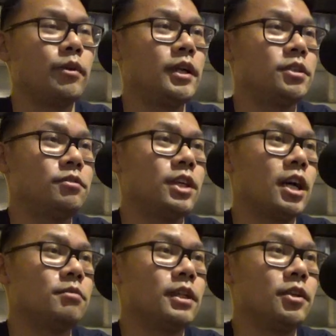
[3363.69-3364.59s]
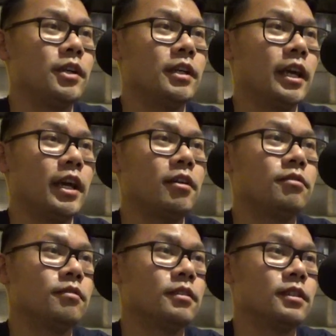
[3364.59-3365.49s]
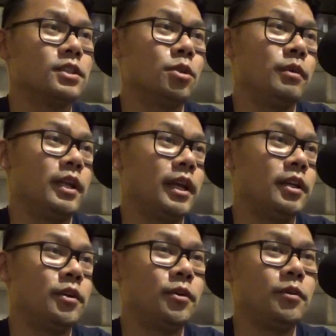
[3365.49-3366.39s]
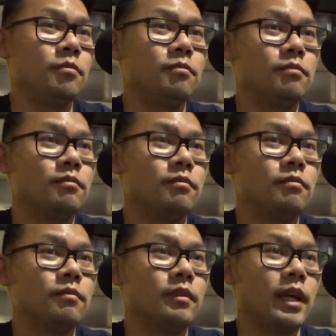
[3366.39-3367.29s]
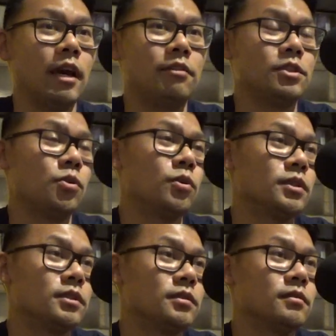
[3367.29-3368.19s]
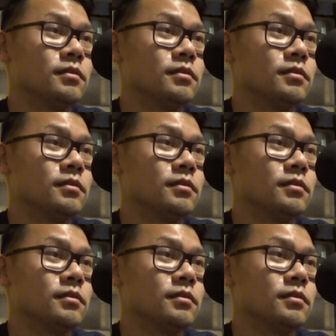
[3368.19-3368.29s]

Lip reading: range of jobs that you can have, assuming that you have the scores.